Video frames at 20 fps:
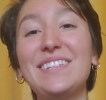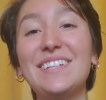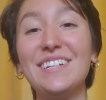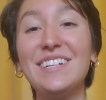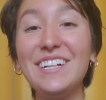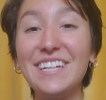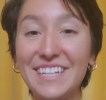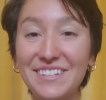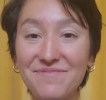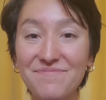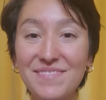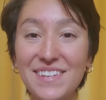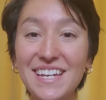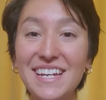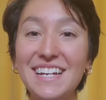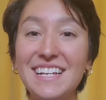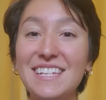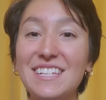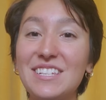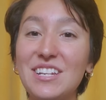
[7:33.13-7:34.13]
Good.
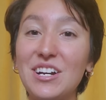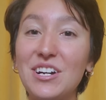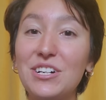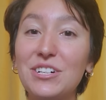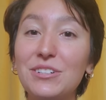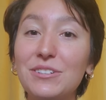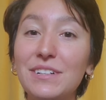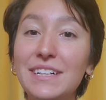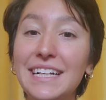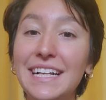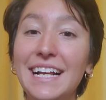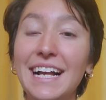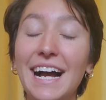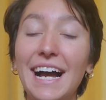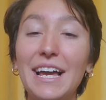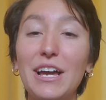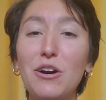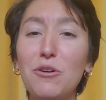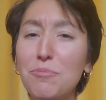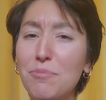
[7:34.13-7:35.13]
So
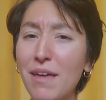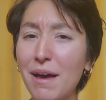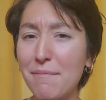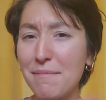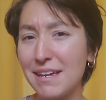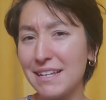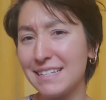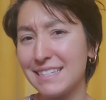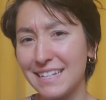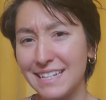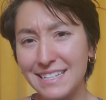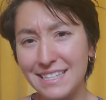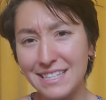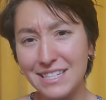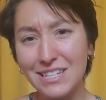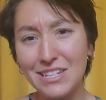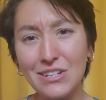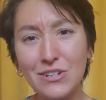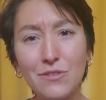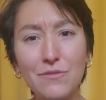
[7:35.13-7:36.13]
I hope that made sense to you.